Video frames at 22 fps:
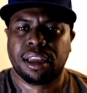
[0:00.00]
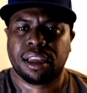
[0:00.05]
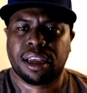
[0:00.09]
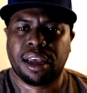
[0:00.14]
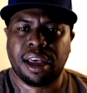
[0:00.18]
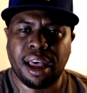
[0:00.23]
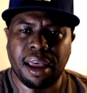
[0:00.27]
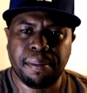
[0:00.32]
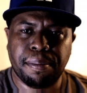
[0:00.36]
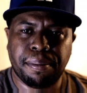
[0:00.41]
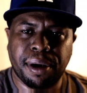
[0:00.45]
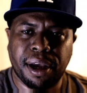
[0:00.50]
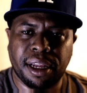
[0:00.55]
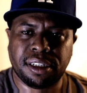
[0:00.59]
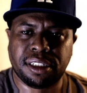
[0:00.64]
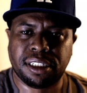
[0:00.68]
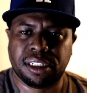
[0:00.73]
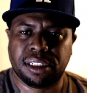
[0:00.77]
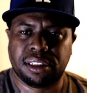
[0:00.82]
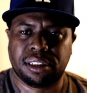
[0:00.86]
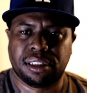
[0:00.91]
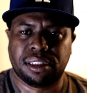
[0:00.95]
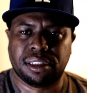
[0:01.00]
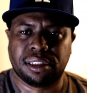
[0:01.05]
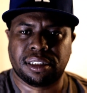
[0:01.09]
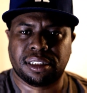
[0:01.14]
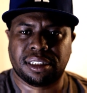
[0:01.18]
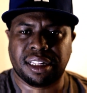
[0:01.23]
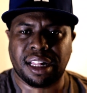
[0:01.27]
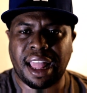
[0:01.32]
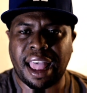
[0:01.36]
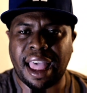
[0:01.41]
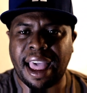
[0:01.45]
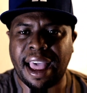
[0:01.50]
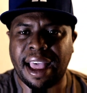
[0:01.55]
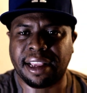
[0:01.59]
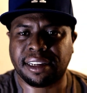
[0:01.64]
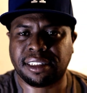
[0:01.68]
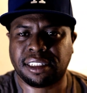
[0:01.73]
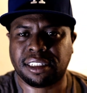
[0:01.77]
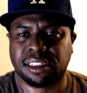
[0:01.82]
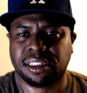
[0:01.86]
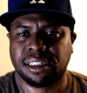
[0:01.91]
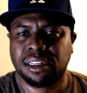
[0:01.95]
cut budgets,
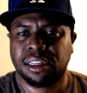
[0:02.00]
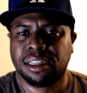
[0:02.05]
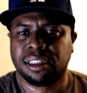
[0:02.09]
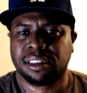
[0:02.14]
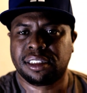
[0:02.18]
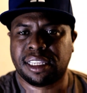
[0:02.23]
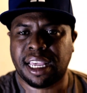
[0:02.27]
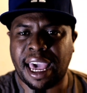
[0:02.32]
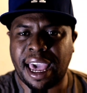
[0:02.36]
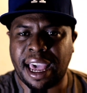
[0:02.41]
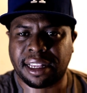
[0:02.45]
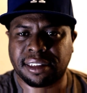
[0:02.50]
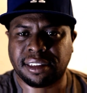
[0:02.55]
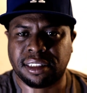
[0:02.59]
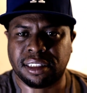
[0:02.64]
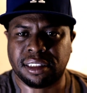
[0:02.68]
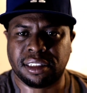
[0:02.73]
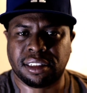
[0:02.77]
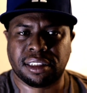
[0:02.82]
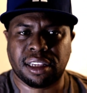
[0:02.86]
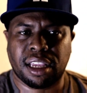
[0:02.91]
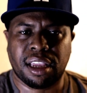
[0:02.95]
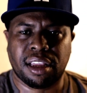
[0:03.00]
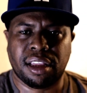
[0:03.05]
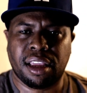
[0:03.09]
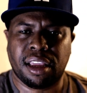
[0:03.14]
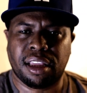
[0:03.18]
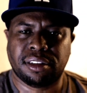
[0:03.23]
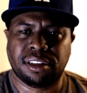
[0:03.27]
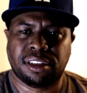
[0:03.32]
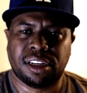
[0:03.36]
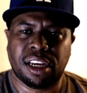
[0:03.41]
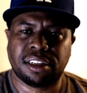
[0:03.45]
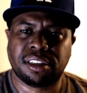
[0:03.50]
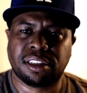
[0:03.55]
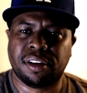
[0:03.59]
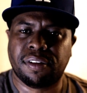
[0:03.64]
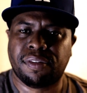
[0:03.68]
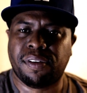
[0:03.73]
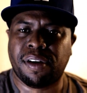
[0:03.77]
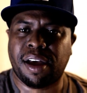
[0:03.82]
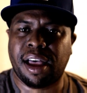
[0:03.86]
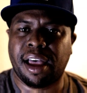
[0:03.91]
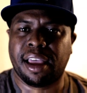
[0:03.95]
slash taxes, and
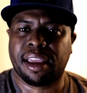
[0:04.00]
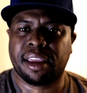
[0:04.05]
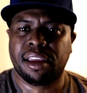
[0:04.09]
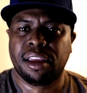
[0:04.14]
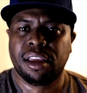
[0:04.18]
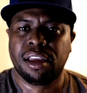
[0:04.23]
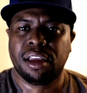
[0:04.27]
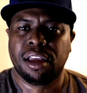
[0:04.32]
justify